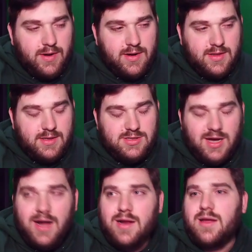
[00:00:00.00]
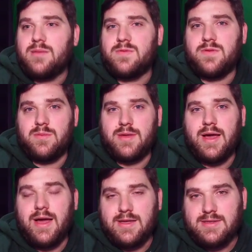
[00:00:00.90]
did the shot come from,
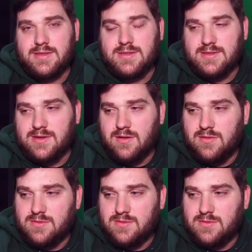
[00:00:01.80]
guys? It's so